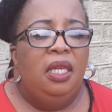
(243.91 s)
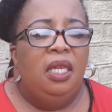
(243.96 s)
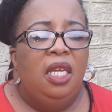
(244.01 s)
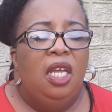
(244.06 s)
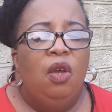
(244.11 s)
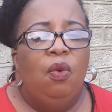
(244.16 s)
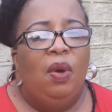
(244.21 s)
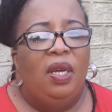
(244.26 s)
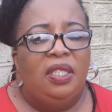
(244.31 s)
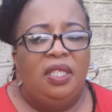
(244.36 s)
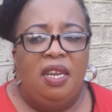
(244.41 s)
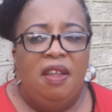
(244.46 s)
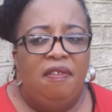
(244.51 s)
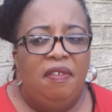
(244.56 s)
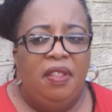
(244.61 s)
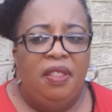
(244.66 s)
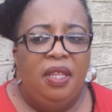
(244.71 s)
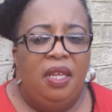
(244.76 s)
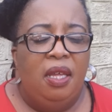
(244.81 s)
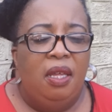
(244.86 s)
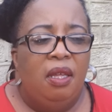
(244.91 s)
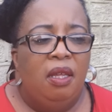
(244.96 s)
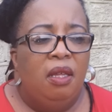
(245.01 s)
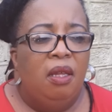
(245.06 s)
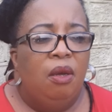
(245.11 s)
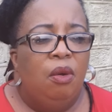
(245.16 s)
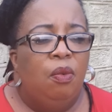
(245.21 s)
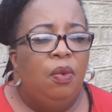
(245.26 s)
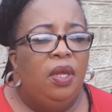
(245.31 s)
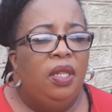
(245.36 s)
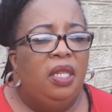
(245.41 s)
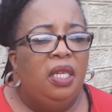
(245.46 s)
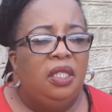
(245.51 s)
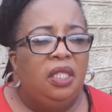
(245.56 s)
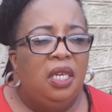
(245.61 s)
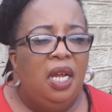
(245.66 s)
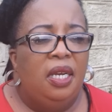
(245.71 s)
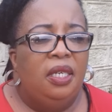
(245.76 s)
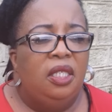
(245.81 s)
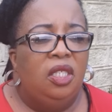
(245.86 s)
he was never there when the
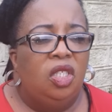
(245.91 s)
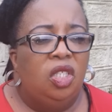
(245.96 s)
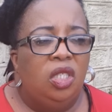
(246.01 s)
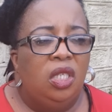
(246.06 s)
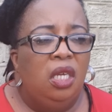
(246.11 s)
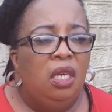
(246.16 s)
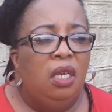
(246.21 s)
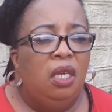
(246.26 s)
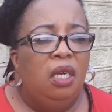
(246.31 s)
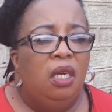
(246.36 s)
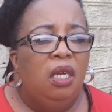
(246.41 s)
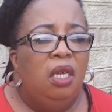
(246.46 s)
child is sick